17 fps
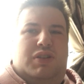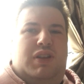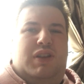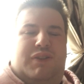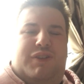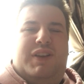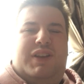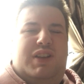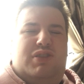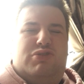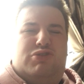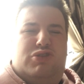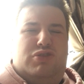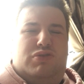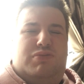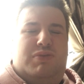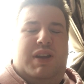I think it's
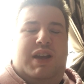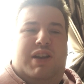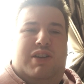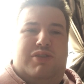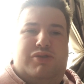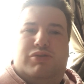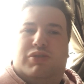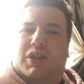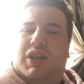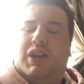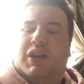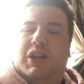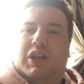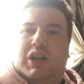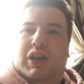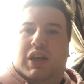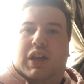just the way I hold it.
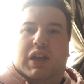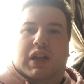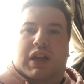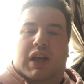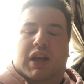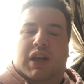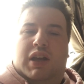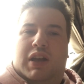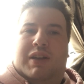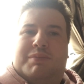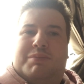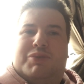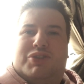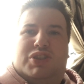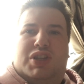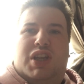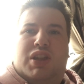
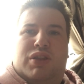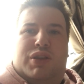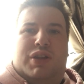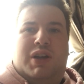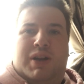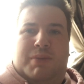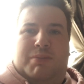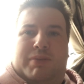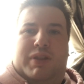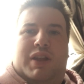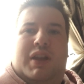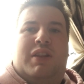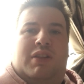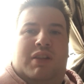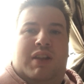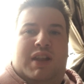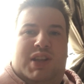But she stops
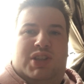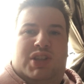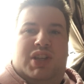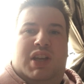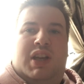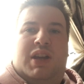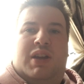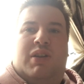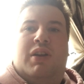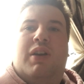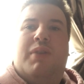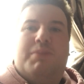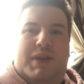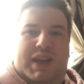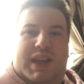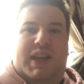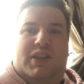and lets you
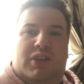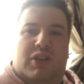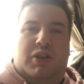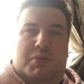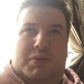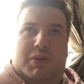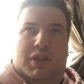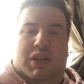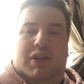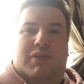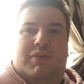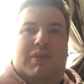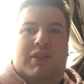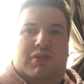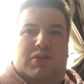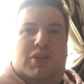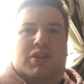pick it up,
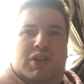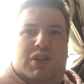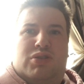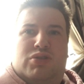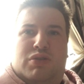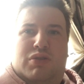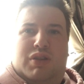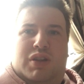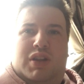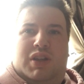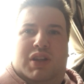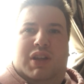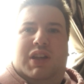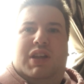and Dolly doesn't.